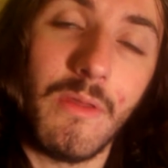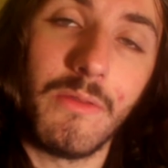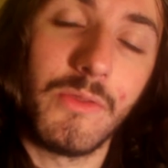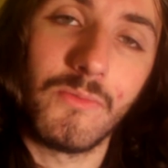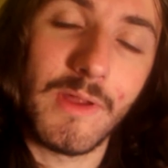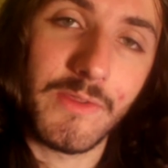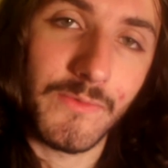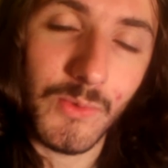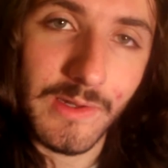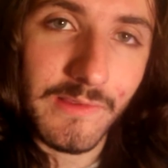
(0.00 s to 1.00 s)
the rest
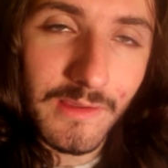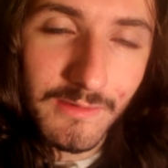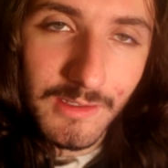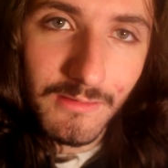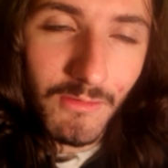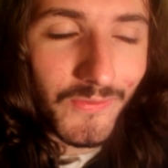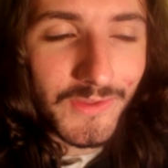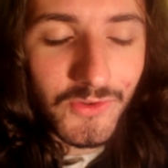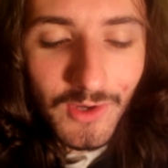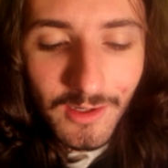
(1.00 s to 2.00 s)
of 2016 on
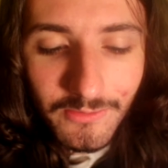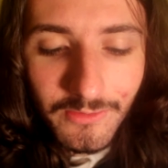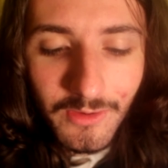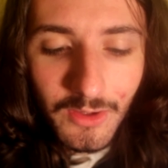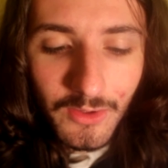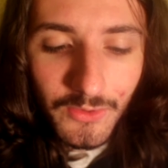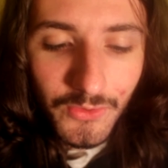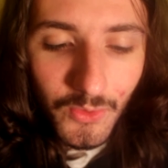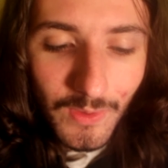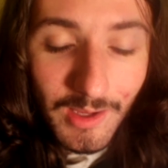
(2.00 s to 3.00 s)
this channel.
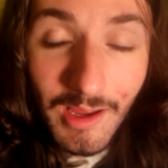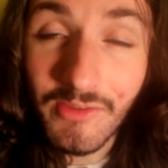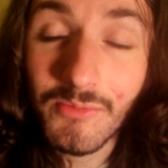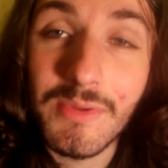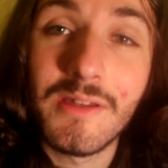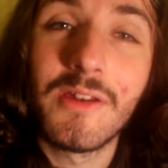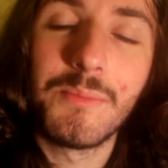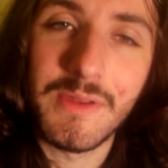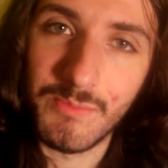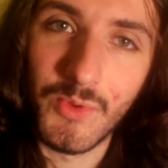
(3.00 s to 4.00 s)
So it hasn't been an
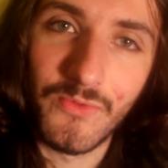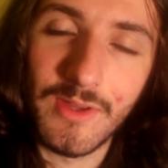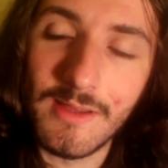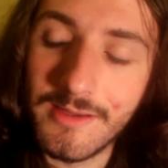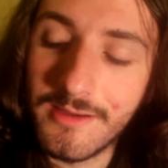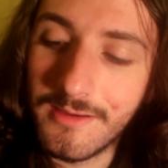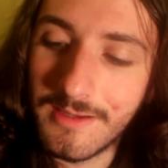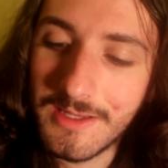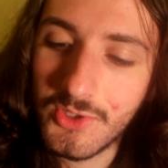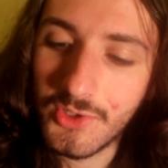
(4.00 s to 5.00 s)
abysmal failure,
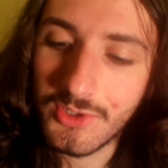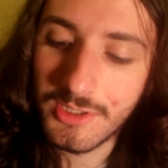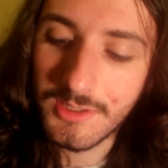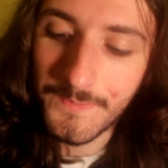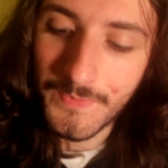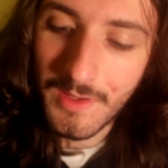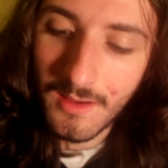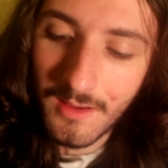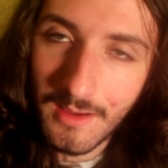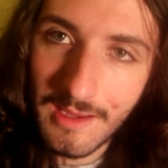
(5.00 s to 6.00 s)

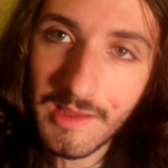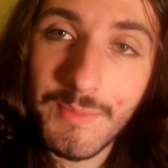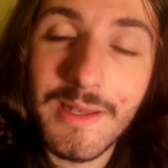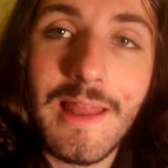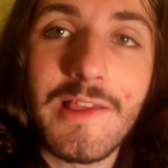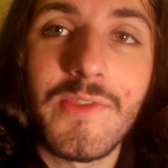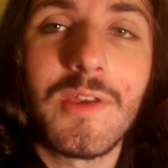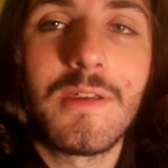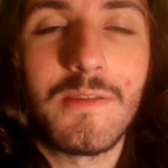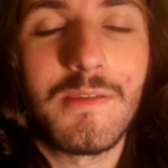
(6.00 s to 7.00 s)
it's been less
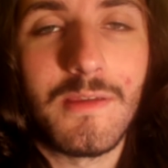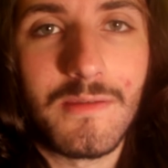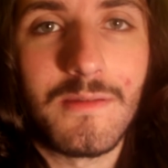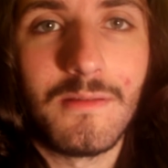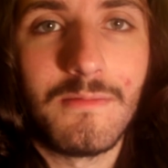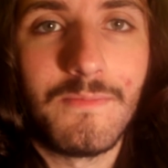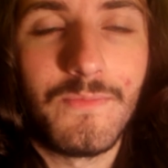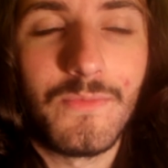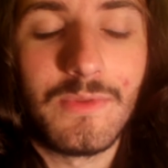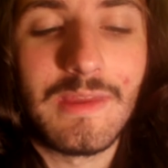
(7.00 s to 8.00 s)
than consistent
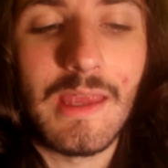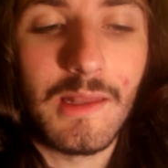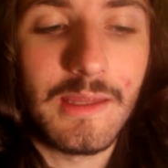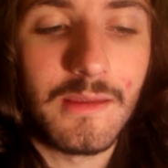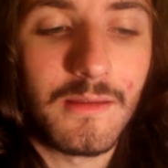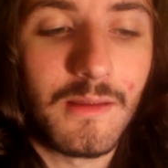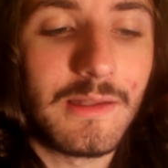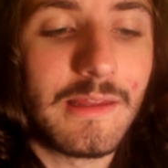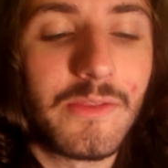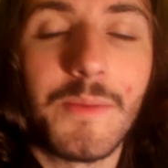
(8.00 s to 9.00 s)
daily, at
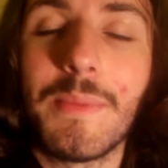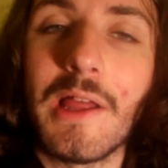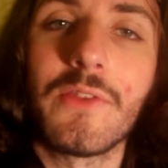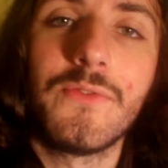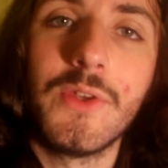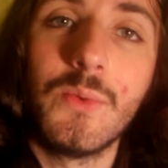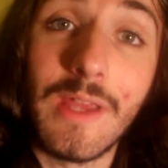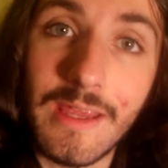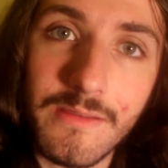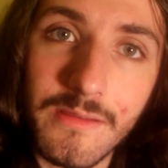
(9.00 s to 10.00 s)
least the past few
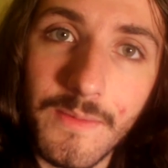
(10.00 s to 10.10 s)
days.